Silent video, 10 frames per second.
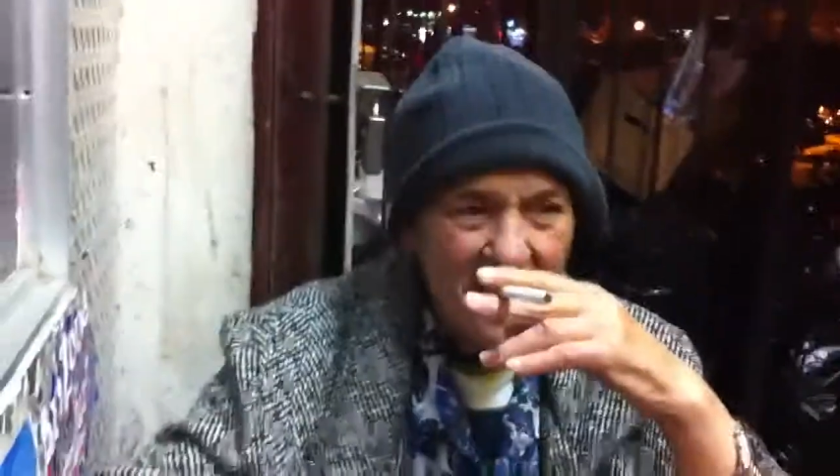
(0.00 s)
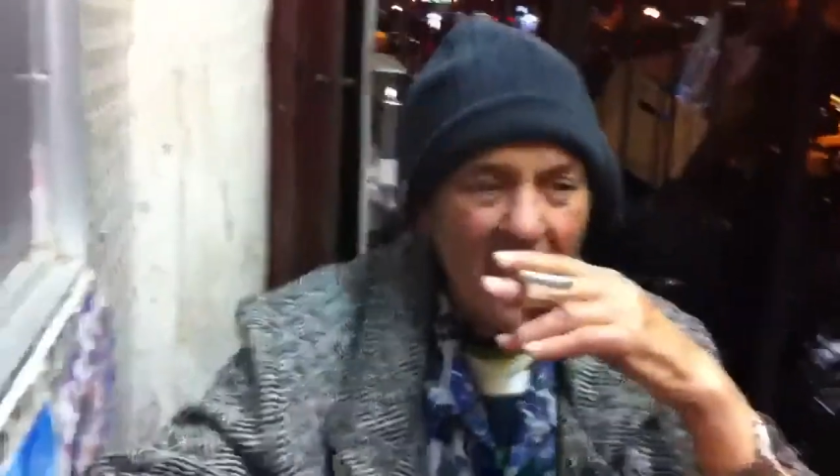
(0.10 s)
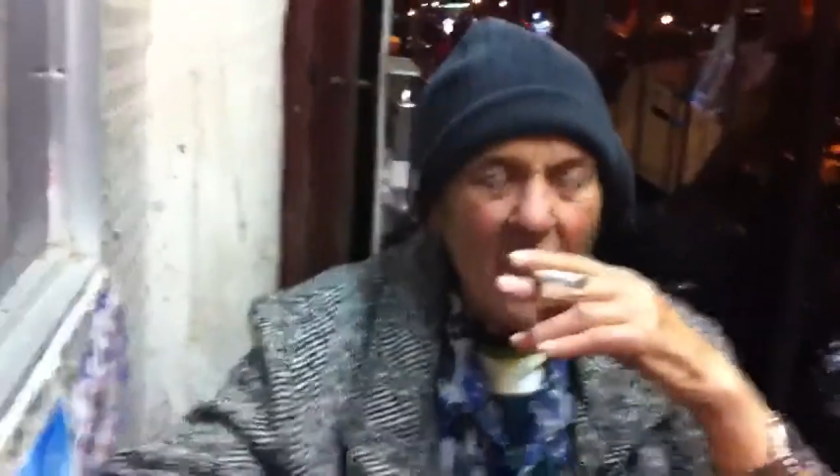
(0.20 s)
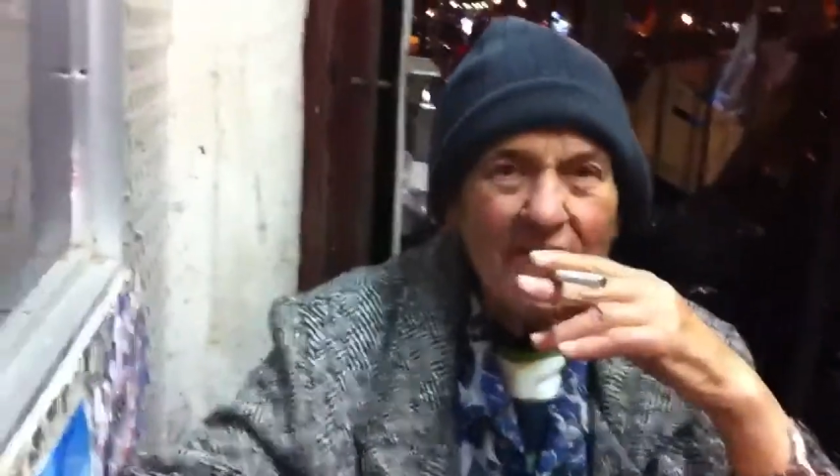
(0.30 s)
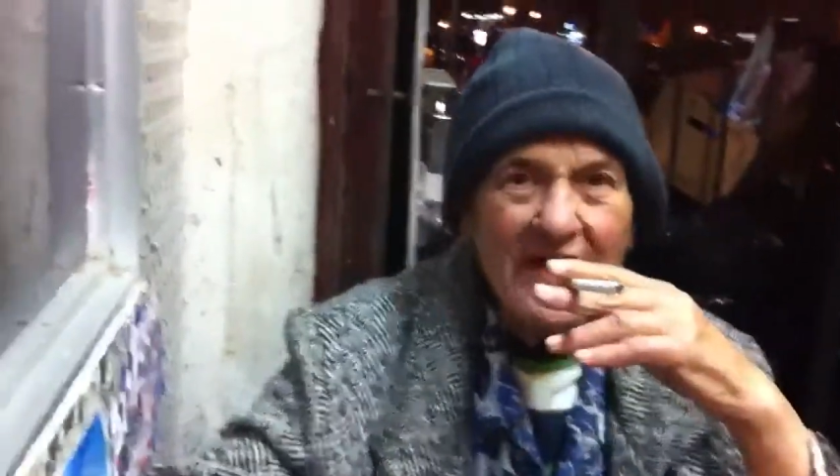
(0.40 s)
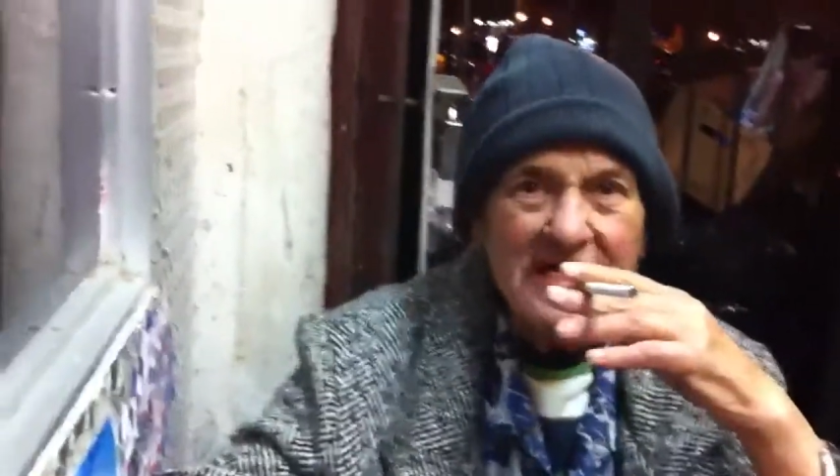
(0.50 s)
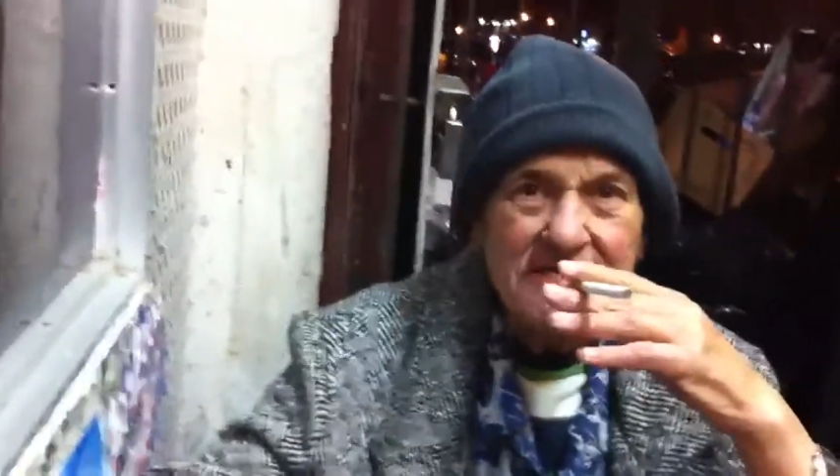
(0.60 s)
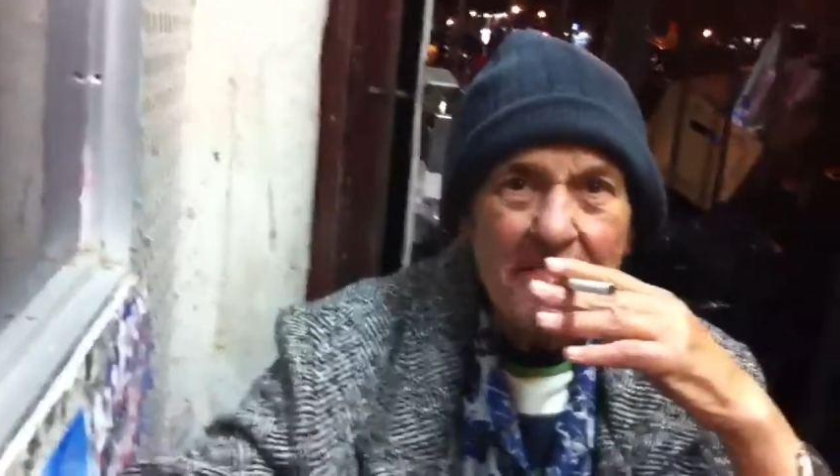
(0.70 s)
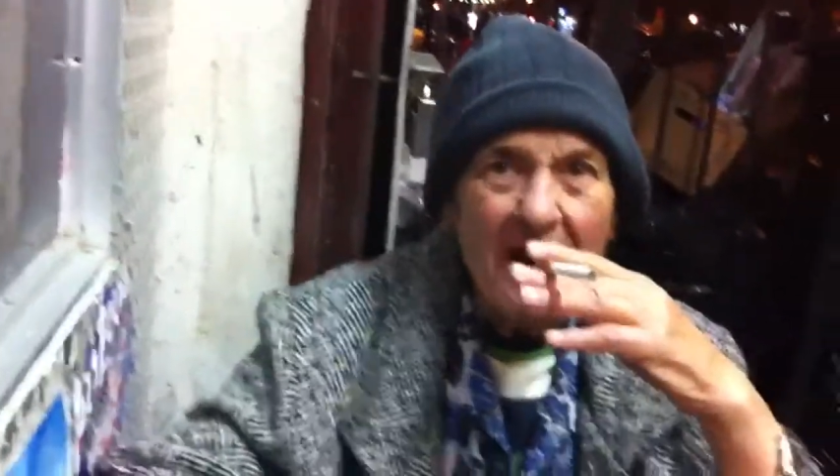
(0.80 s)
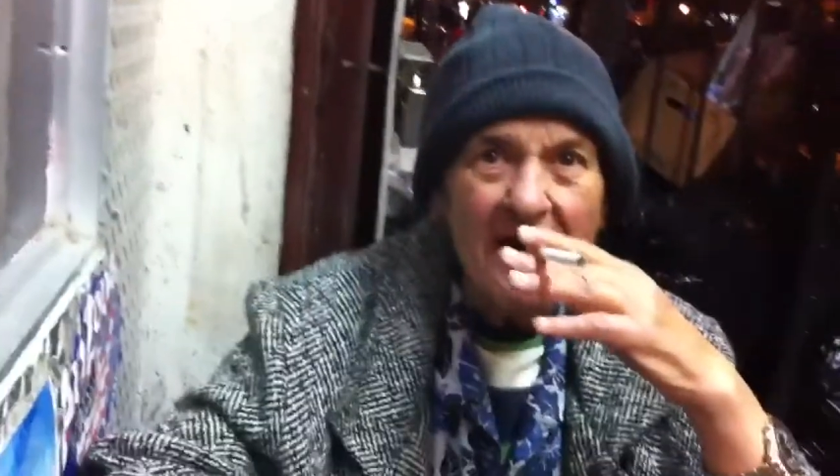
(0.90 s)
Oh,
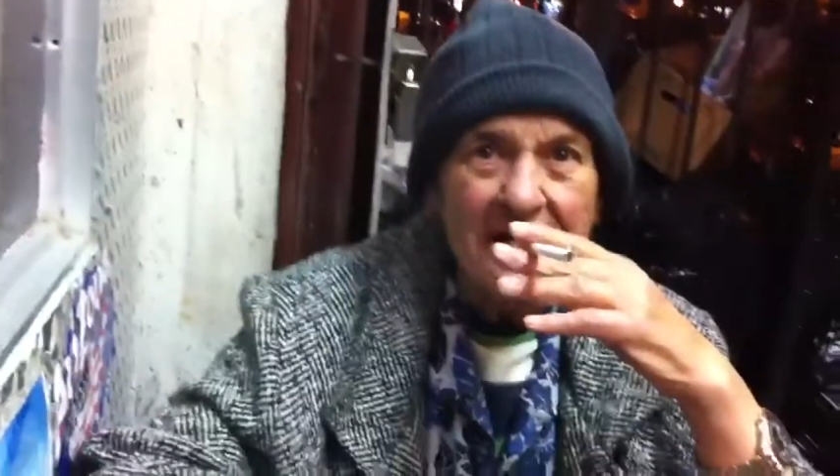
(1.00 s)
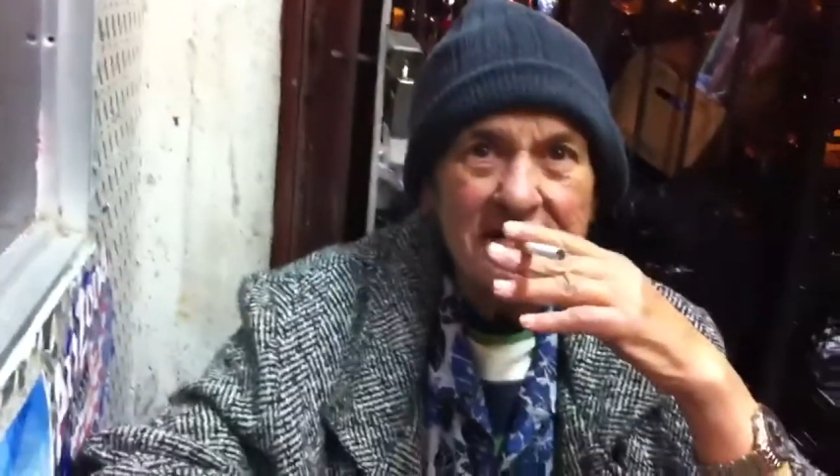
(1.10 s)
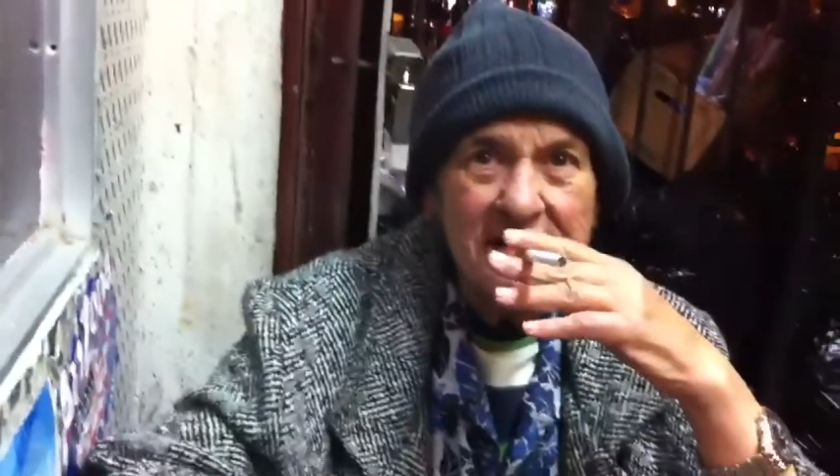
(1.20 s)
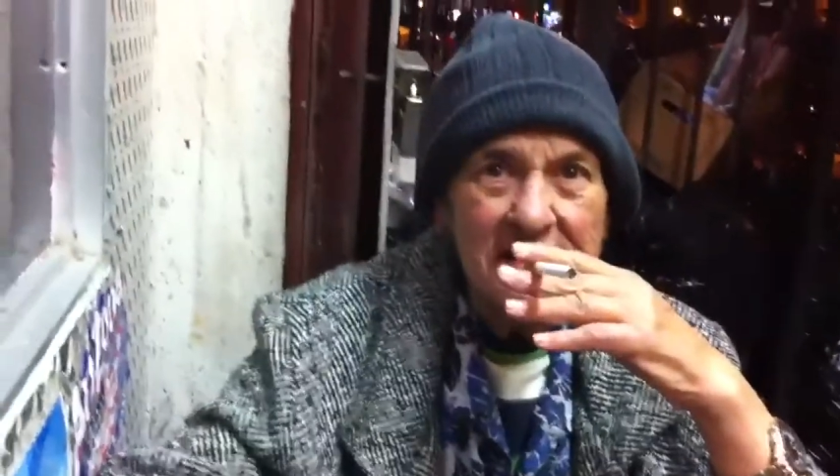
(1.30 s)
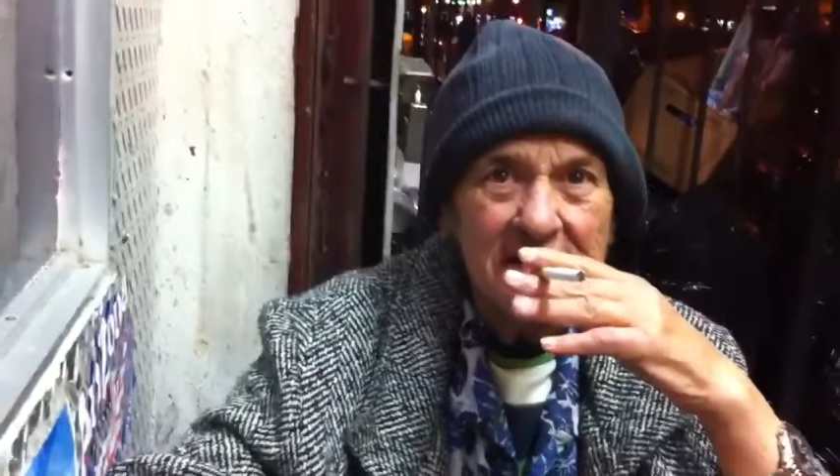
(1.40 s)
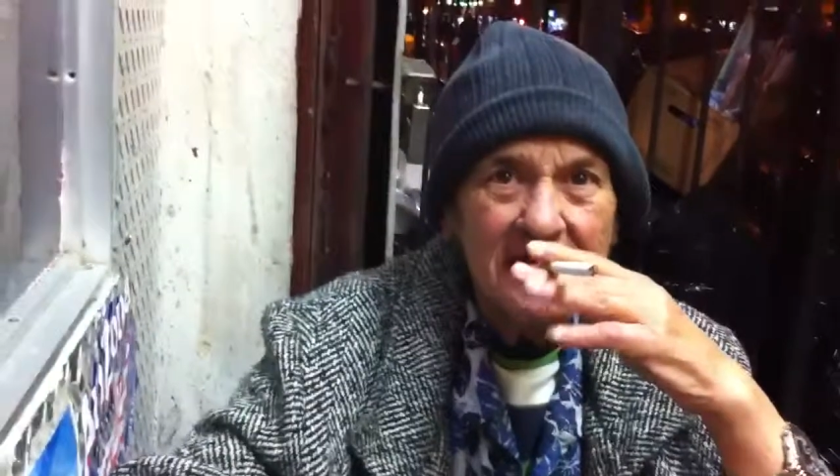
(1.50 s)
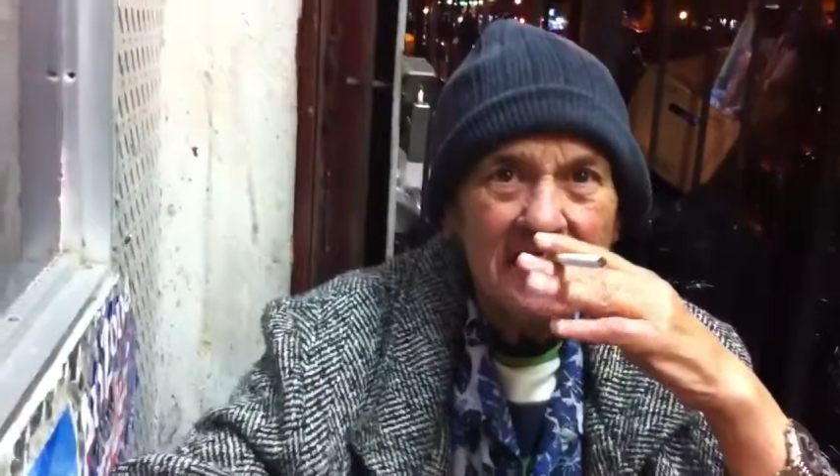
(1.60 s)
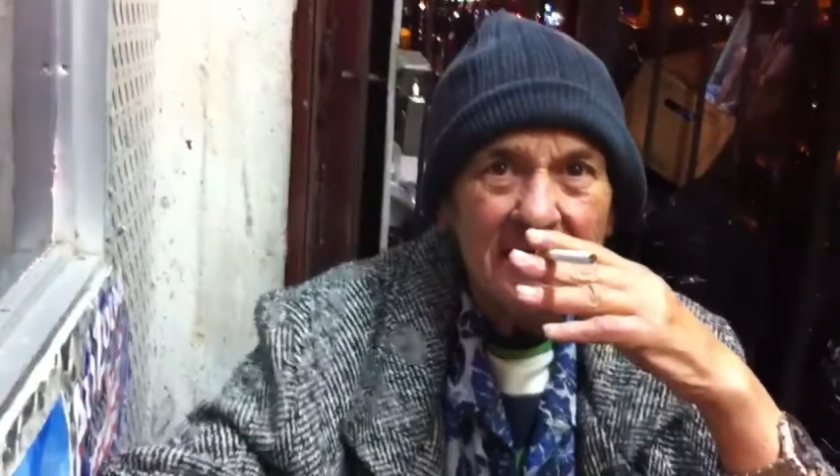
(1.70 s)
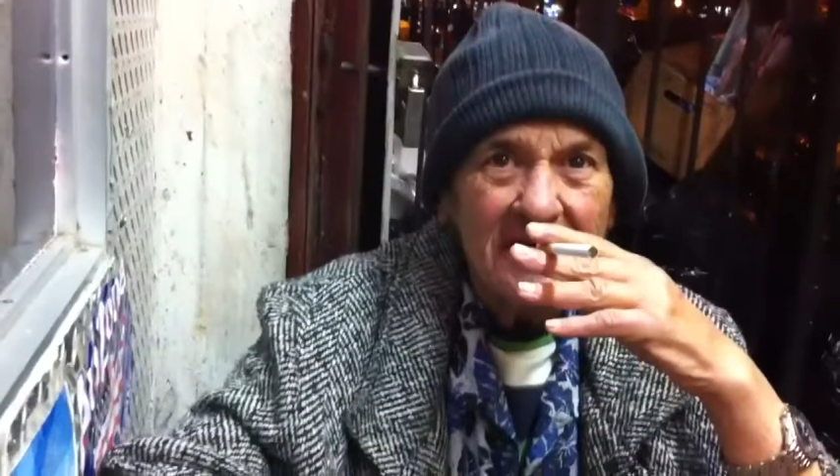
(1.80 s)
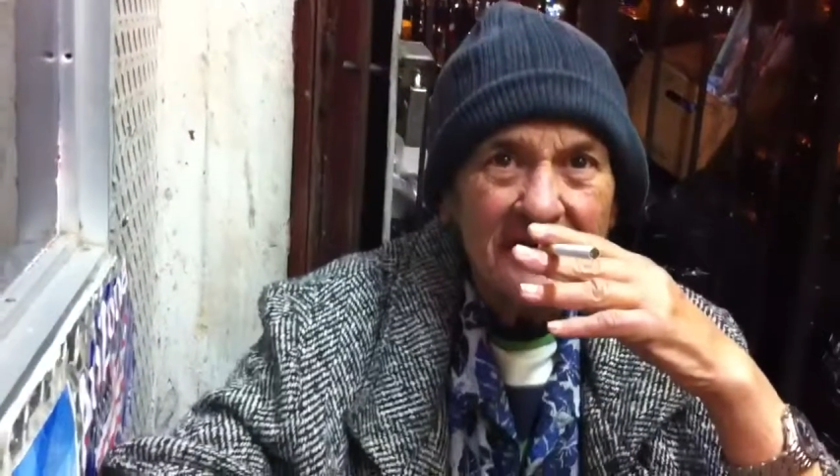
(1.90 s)
that's smart.
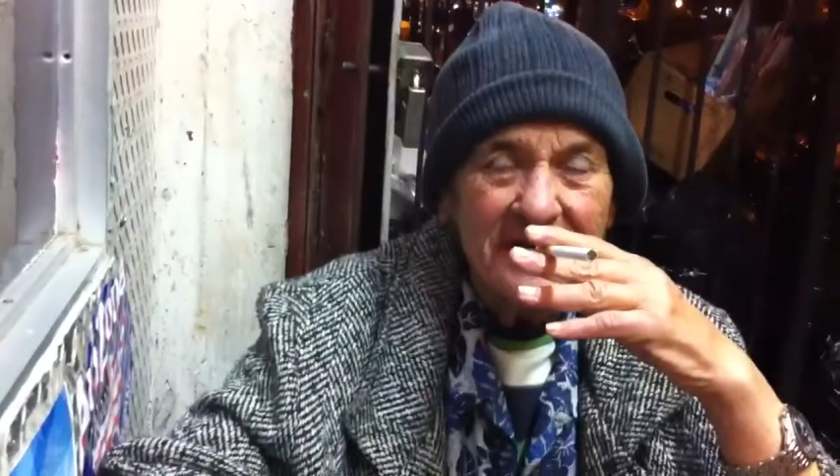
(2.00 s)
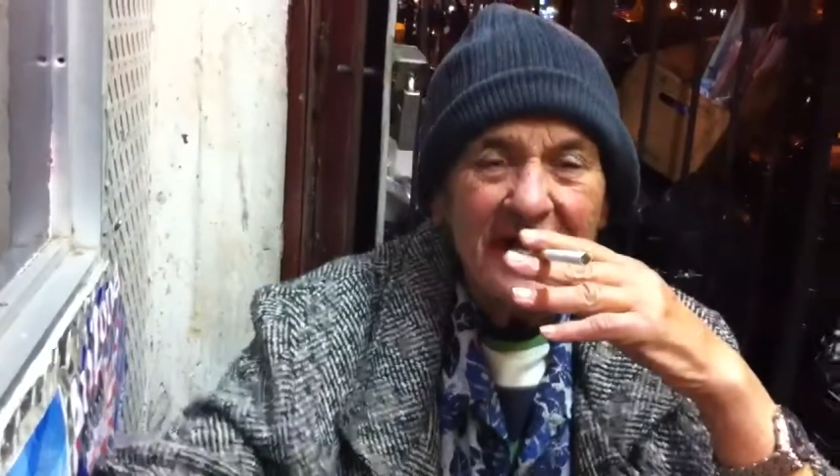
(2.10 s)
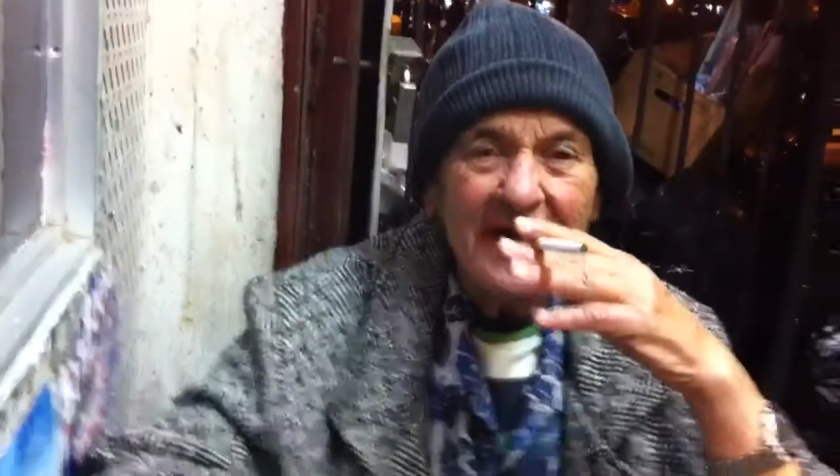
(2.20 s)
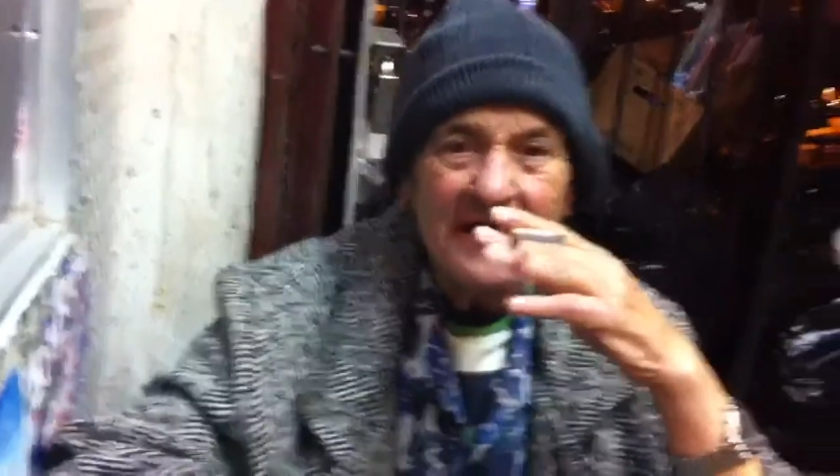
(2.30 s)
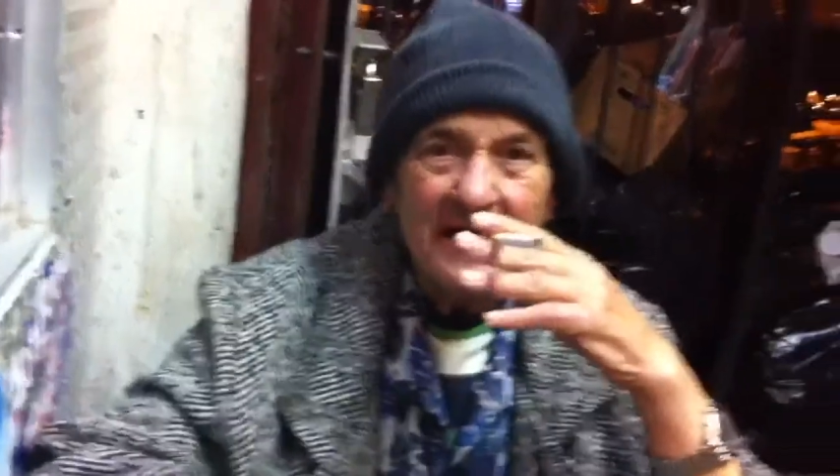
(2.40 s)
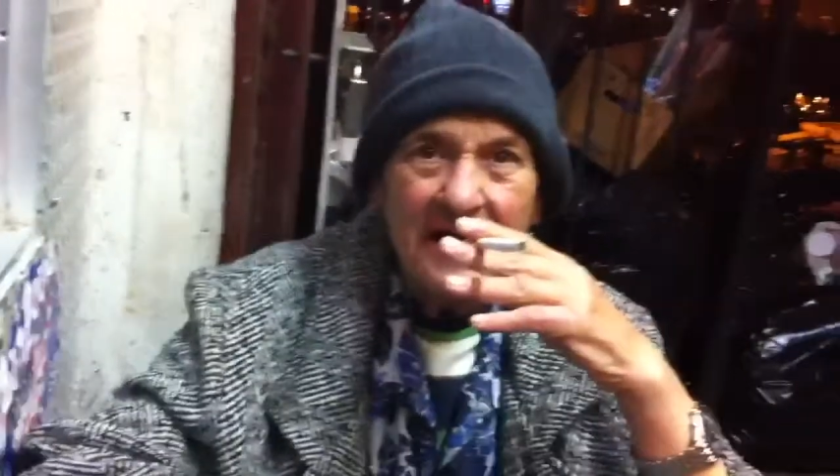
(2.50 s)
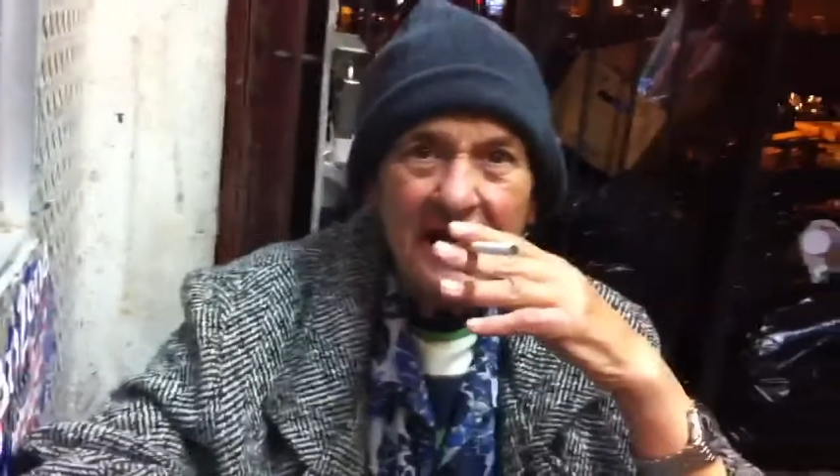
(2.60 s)
Yeah. Yeah.